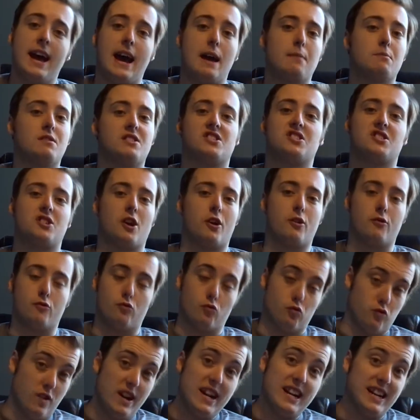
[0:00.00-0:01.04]
Emma
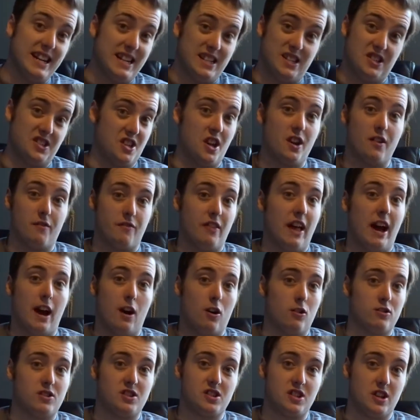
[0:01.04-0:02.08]
Stone really deserved that
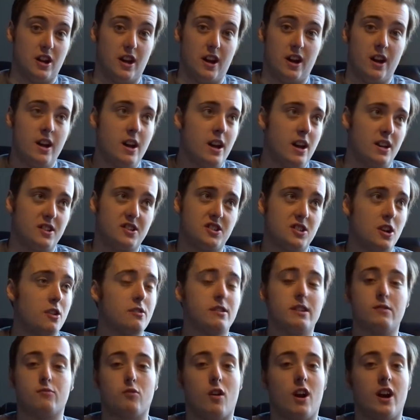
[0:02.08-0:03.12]
Oscar, and so
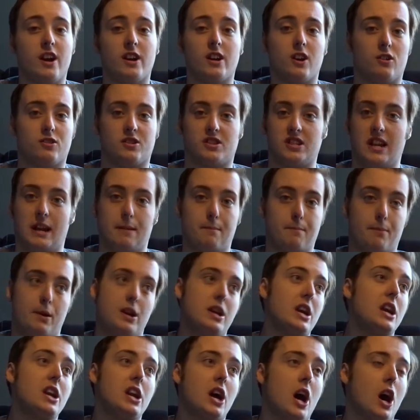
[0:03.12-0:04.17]
did Ryan Gosling, but
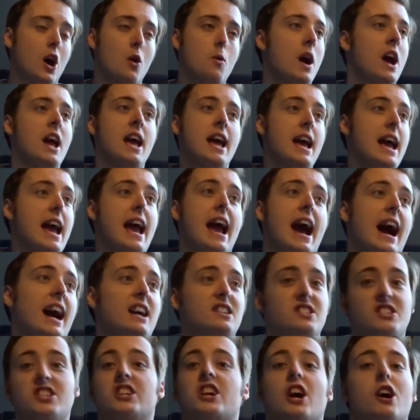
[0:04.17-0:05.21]
you know, it had
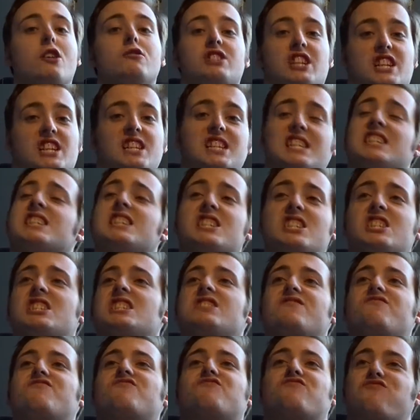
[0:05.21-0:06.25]
to go to
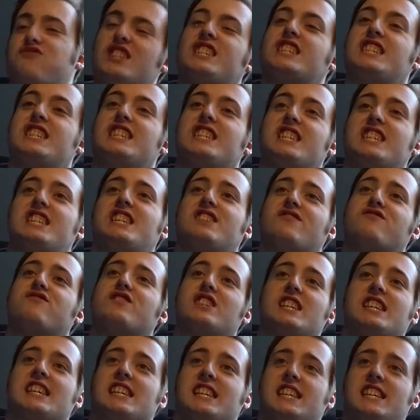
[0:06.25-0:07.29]
Casey frickin'
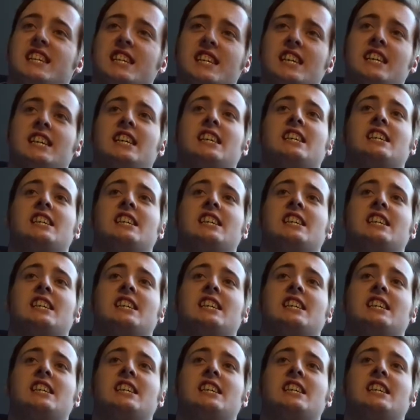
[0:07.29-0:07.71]
Affleck.